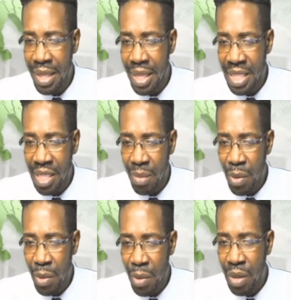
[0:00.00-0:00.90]
this
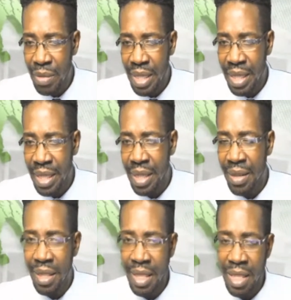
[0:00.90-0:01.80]
program,
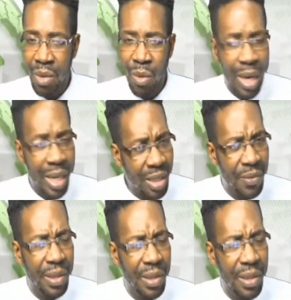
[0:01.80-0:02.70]
on this
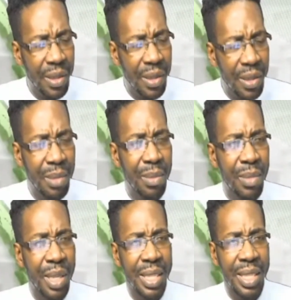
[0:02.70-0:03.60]
wonderful Monday
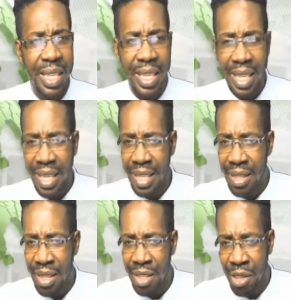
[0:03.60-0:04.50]
in
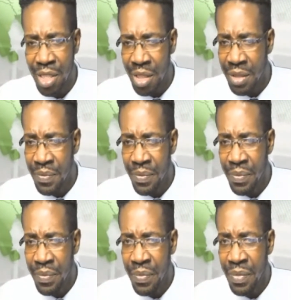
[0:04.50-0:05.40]
Georgetown.
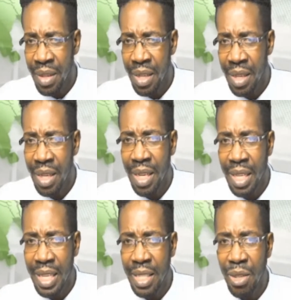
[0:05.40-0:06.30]
And let
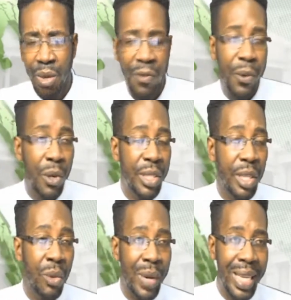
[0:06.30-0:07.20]
us know, of course, on
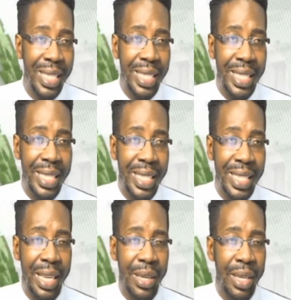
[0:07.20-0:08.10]
Wednesday
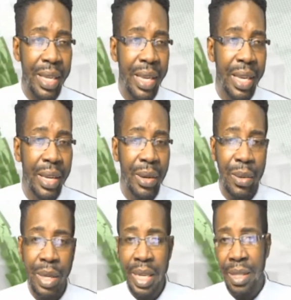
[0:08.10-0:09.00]
is
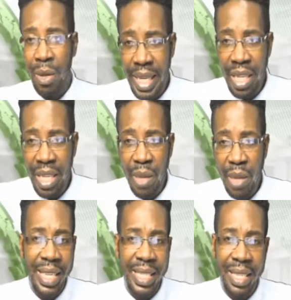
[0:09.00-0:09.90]
our
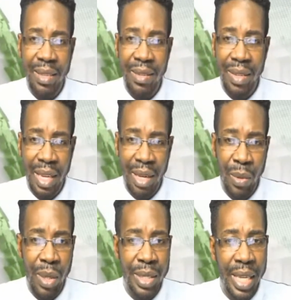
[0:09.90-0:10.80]
Independence, and we
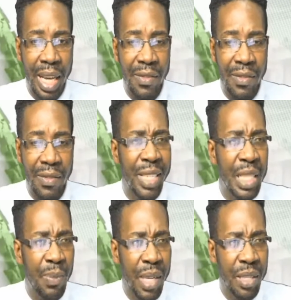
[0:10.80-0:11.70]
want to have a very
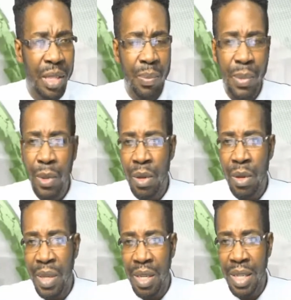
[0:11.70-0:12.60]
special program
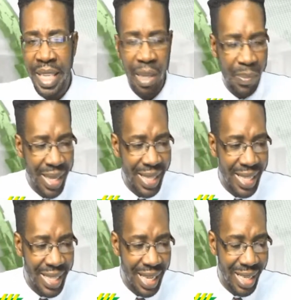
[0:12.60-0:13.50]
on Independence
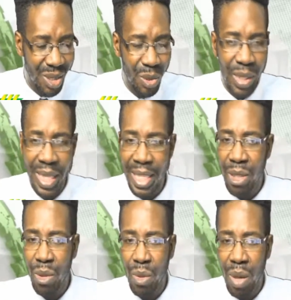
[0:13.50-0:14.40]
Day, so we'll let you
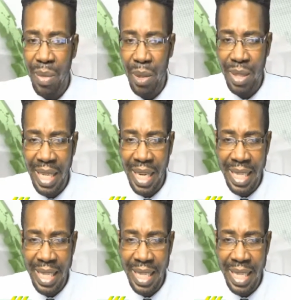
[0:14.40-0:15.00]
know about that.